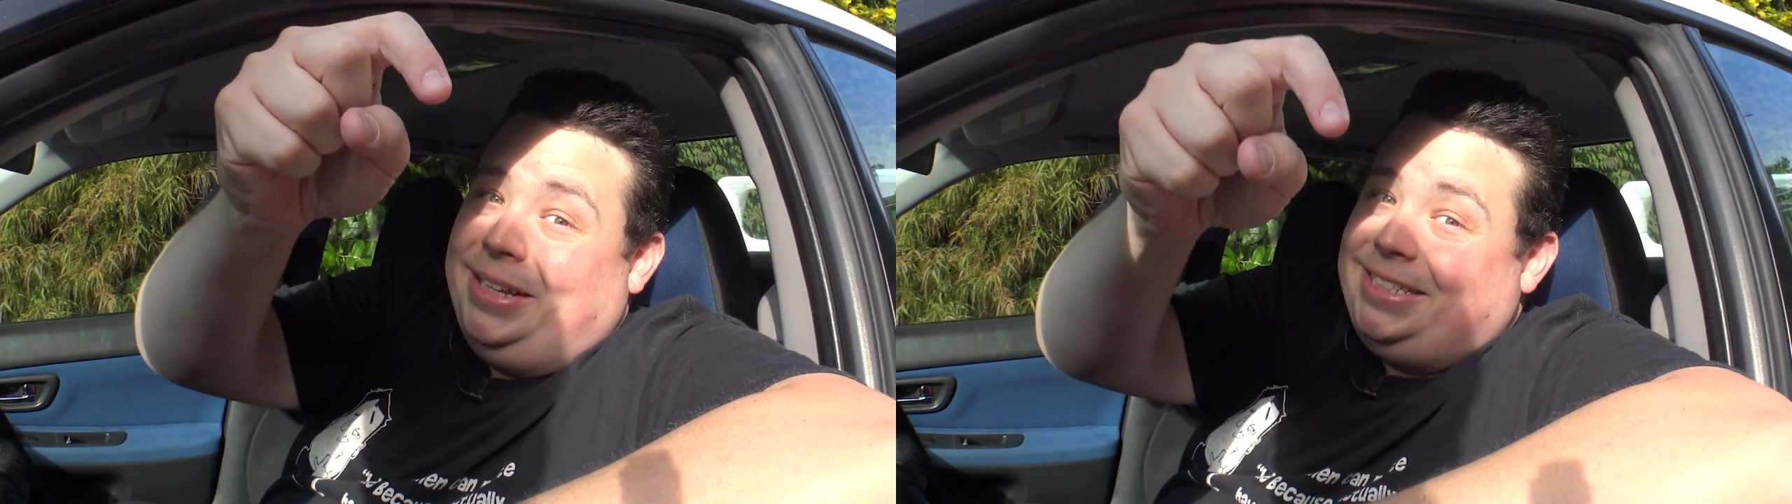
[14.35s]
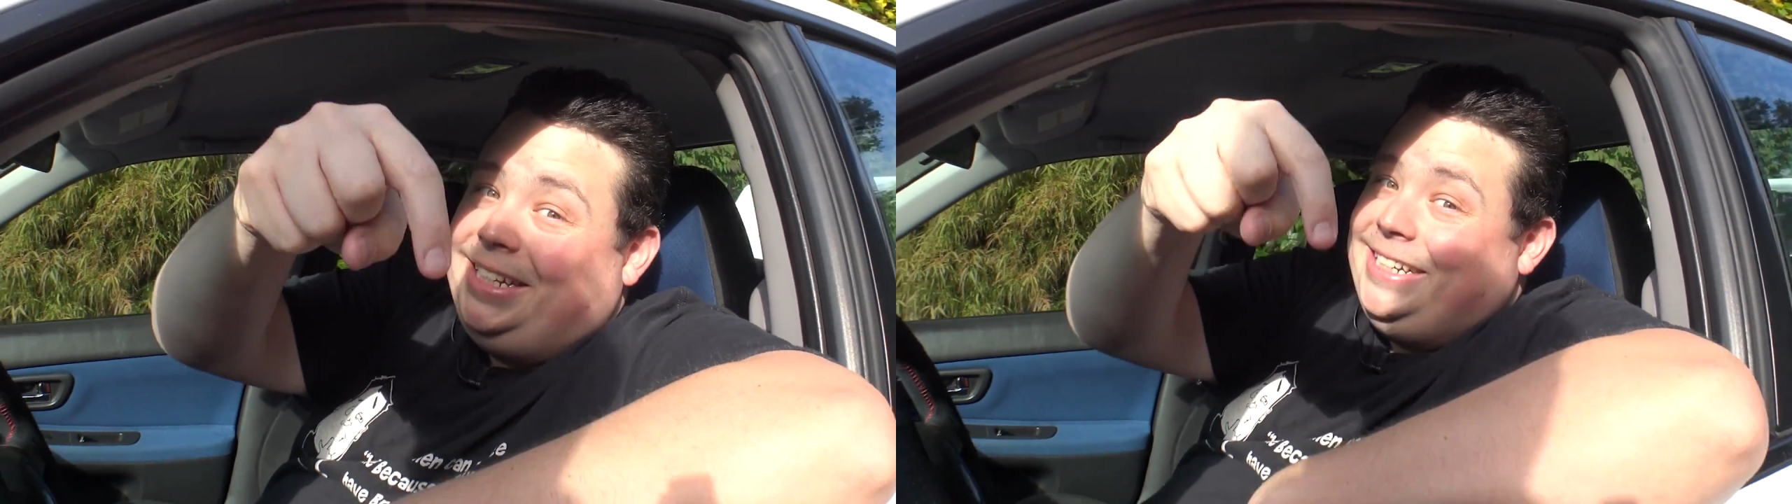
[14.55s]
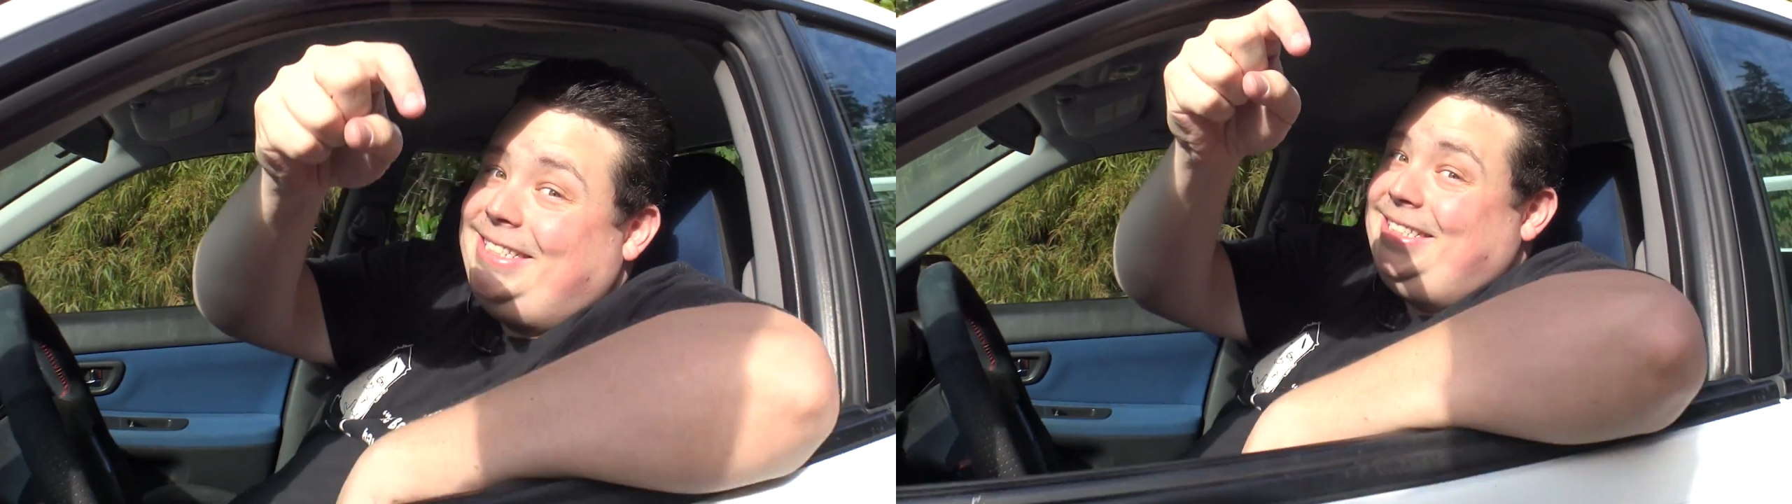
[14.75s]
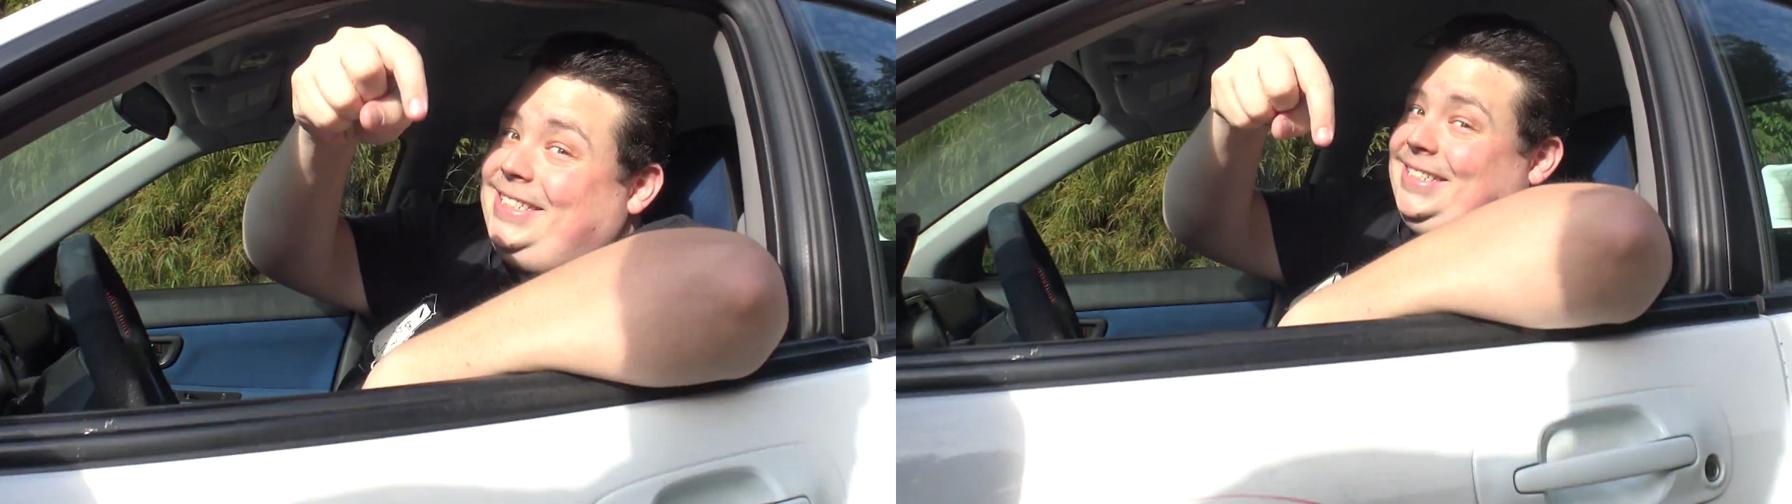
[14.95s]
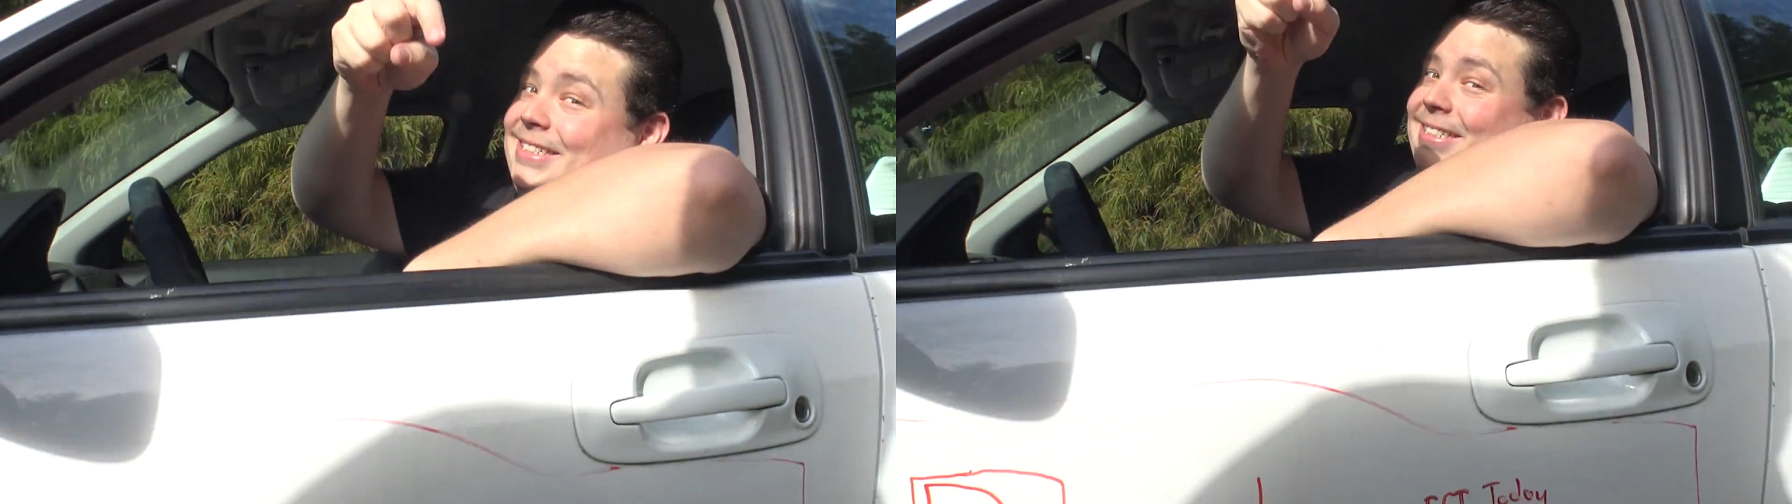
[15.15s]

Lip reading: business.